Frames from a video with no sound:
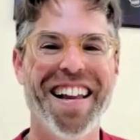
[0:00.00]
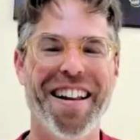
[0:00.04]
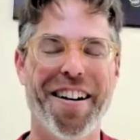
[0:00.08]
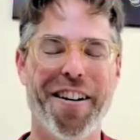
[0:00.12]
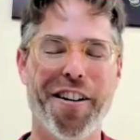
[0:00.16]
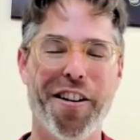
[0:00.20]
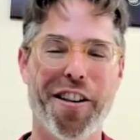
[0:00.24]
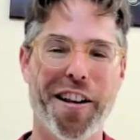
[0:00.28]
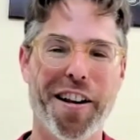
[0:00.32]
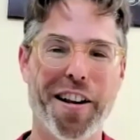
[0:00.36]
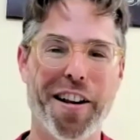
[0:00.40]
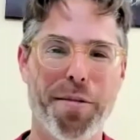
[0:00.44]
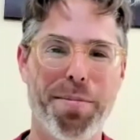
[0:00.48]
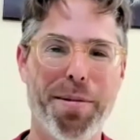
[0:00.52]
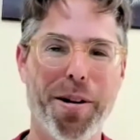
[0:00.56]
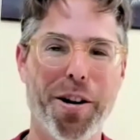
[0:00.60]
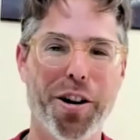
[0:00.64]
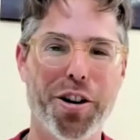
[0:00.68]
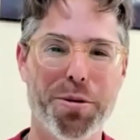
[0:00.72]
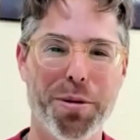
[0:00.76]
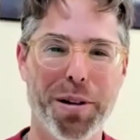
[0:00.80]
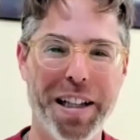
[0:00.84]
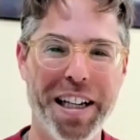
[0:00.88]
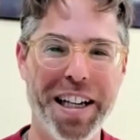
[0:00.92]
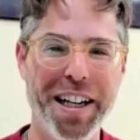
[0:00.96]
There's a
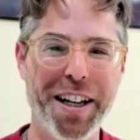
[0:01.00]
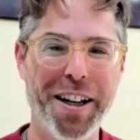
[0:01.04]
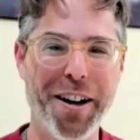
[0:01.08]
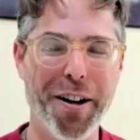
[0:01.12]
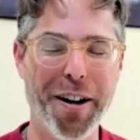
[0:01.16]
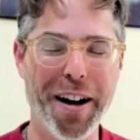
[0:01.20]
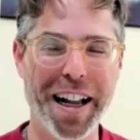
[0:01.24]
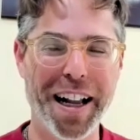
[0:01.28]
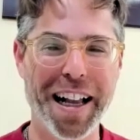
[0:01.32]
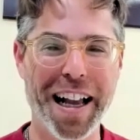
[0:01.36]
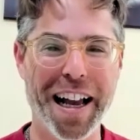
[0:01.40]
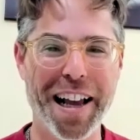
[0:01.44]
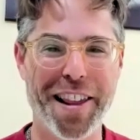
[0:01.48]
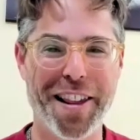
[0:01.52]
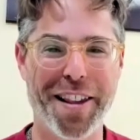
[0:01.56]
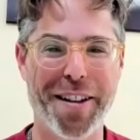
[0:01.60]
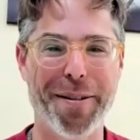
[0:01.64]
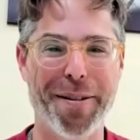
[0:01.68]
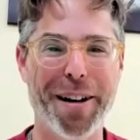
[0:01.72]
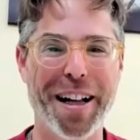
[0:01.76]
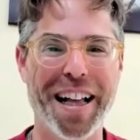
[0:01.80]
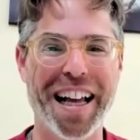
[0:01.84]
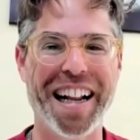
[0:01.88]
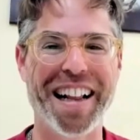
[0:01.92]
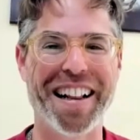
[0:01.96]
spiritual ego, I guess.
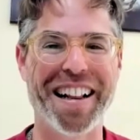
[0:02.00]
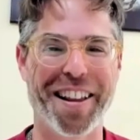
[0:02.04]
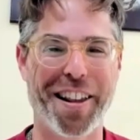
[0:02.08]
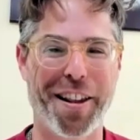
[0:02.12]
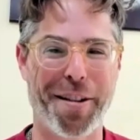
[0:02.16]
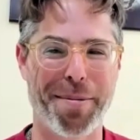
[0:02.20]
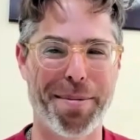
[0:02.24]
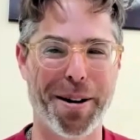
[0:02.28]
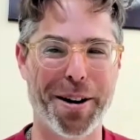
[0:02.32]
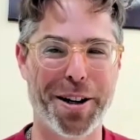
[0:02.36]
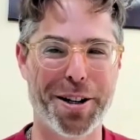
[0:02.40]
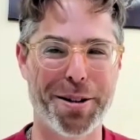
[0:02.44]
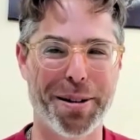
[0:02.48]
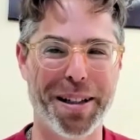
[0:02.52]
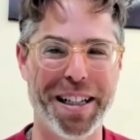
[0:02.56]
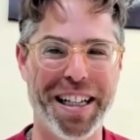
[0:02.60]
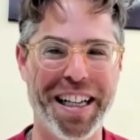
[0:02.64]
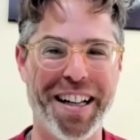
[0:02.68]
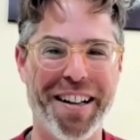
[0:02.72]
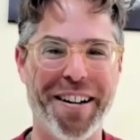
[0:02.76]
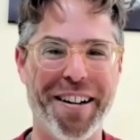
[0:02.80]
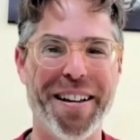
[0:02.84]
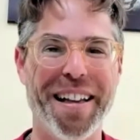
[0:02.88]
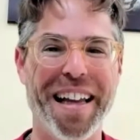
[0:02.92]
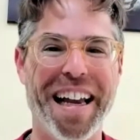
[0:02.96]
So we'll get into spiritual
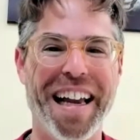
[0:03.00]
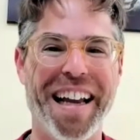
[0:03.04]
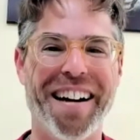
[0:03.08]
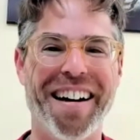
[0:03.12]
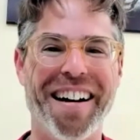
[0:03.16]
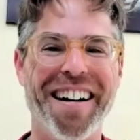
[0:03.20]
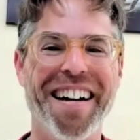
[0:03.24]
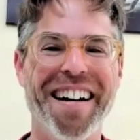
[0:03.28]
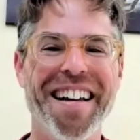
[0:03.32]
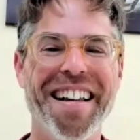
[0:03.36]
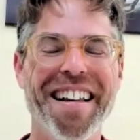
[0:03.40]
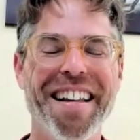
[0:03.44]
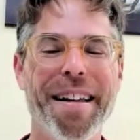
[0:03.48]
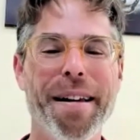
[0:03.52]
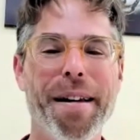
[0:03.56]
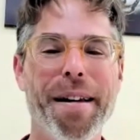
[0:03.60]
ego later.